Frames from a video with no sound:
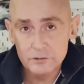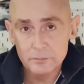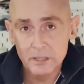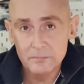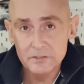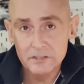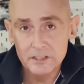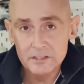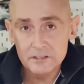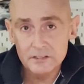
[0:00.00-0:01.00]

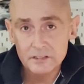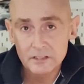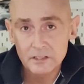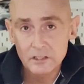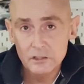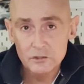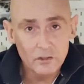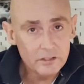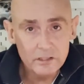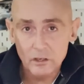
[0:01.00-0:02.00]
premises,
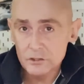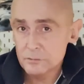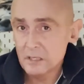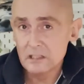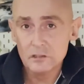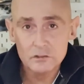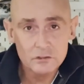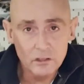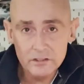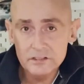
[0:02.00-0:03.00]
not in hospitals,
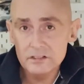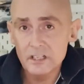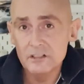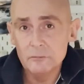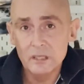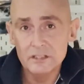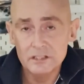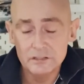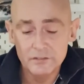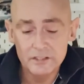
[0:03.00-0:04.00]
not in safe
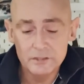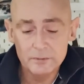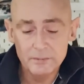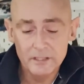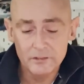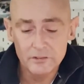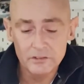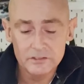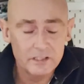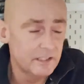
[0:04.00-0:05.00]
places for this to be
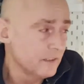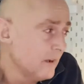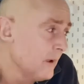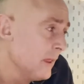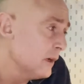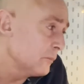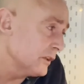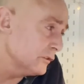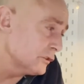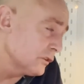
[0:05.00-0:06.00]
conducted. But
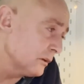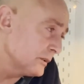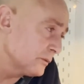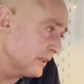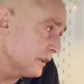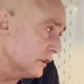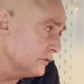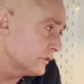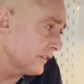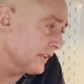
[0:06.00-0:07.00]
you saw between
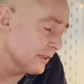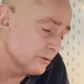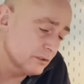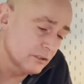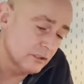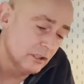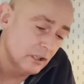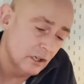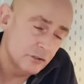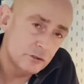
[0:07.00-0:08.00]
100,000
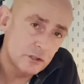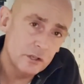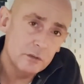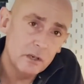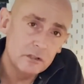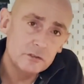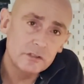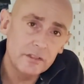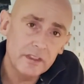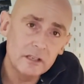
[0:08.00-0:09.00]
and
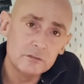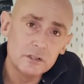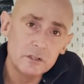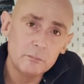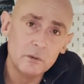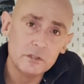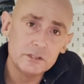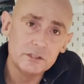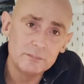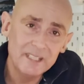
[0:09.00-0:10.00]
200,000
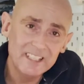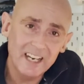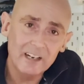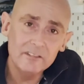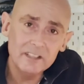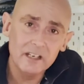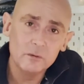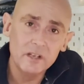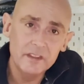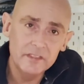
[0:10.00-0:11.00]
abortions being carried
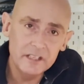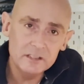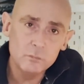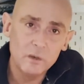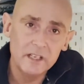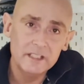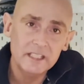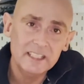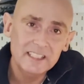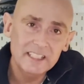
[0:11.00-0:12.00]
out in this way
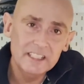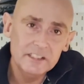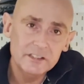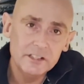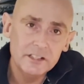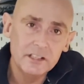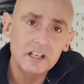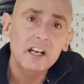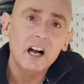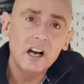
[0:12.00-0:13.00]
each year.
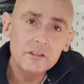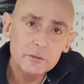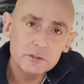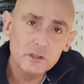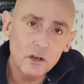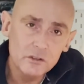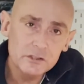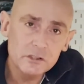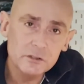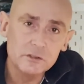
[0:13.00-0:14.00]
And there was a
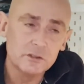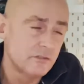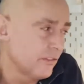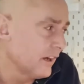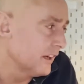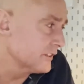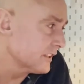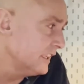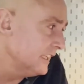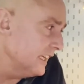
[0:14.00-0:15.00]
consequence of that.
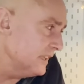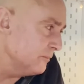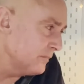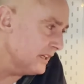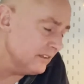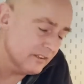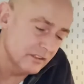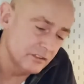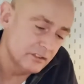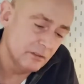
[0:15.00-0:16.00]
It meant
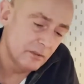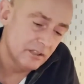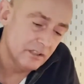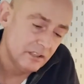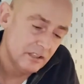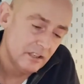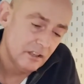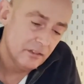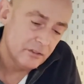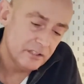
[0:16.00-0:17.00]
that there were
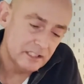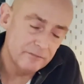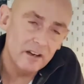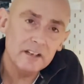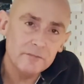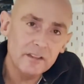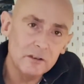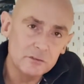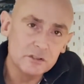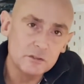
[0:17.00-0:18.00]

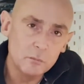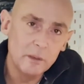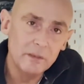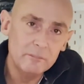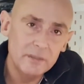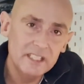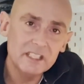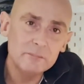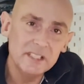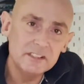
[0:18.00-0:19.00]
35,000 women being
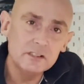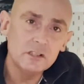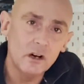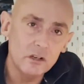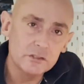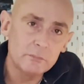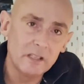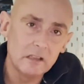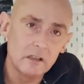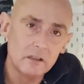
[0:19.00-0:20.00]
admitted to
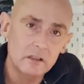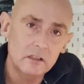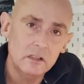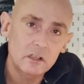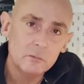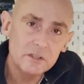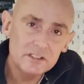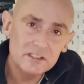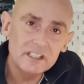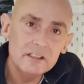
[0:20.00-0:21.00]
hospital with
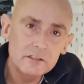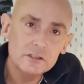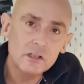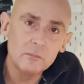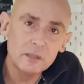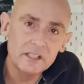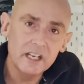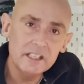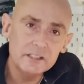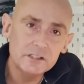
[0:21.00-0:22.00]
serious
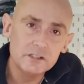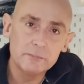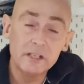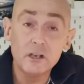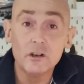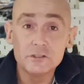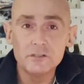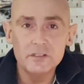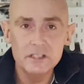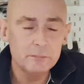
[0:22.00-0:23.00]
complications because of these